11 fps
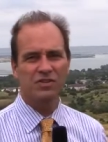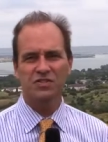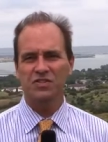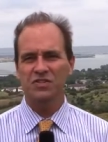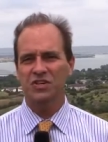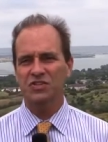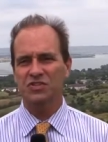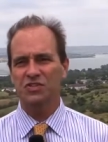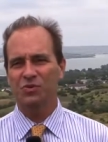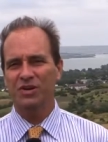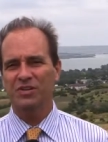This is a
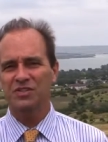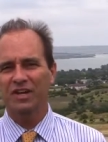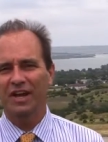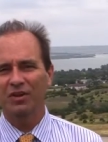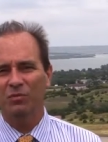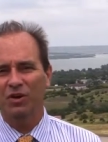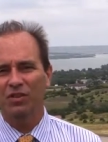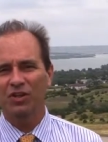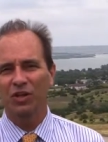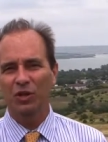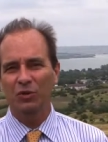historic site where
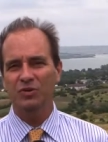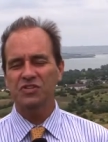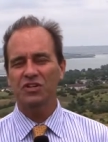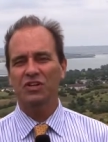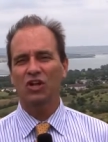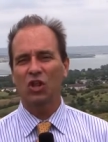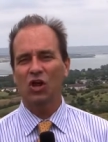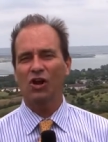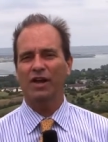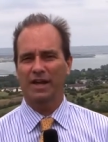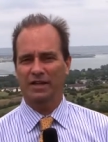the Lewis and
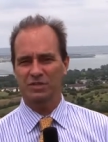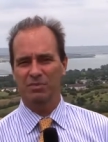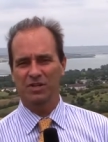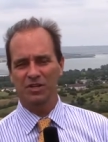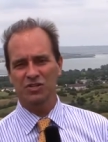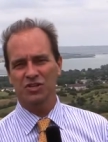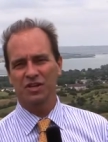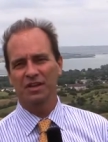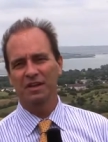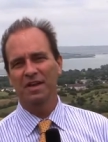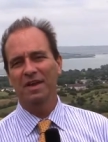Clark
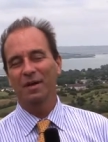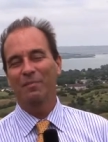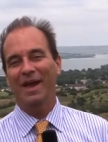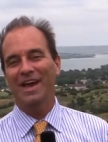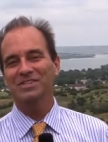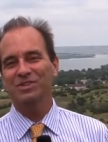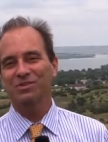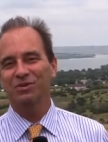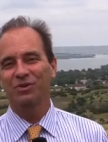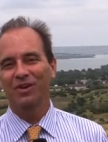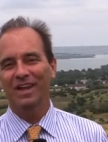expedition passed
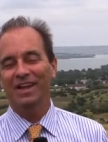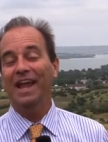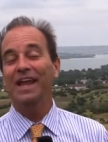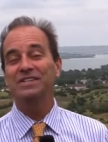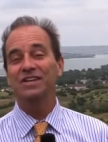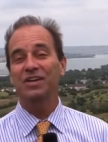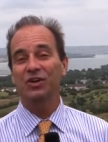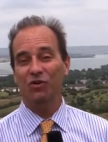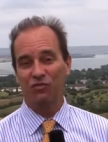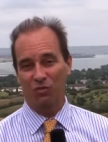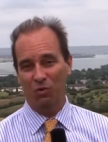through in eighteen
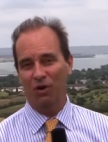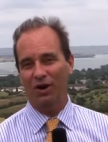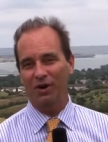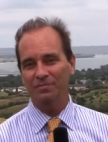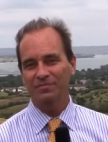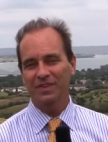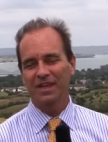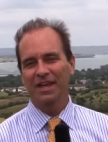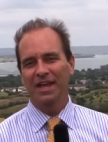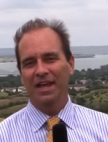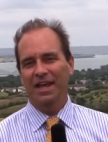oh four.
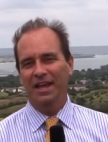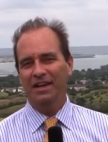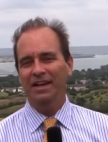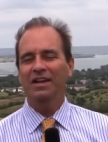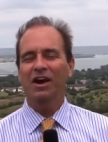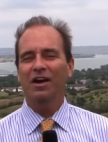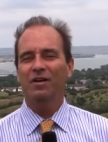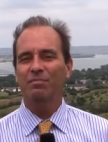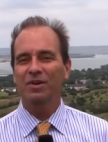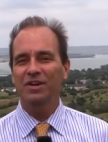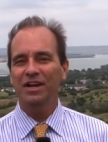And in our
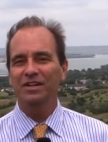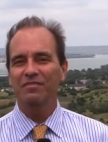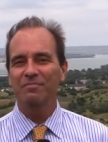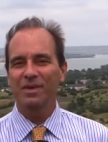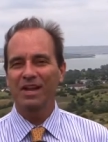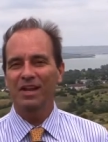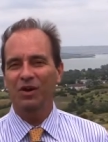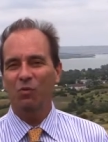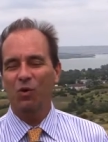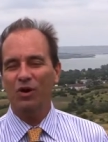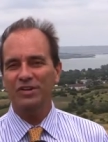predictive media
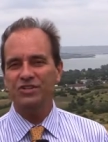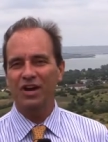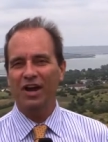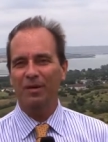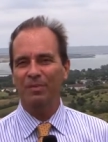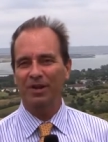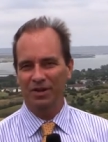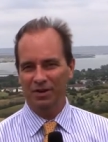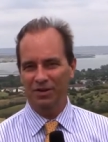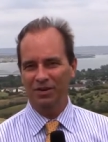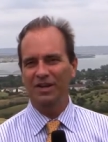workshop
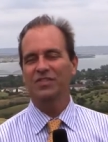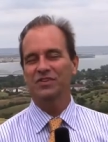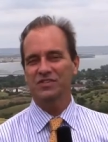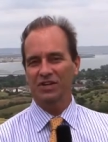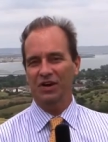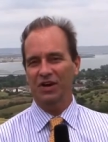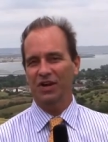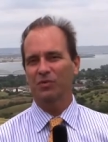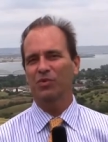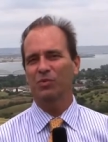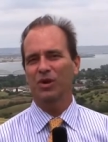here in this
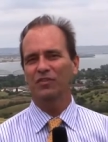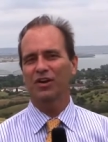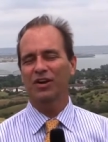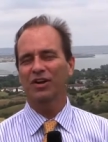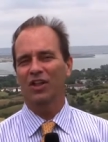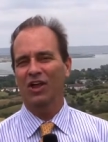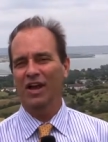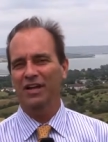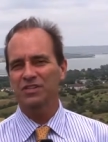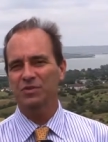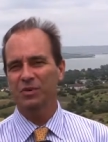area with one of our
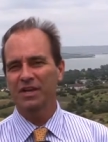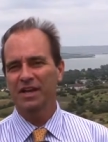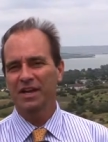clients, we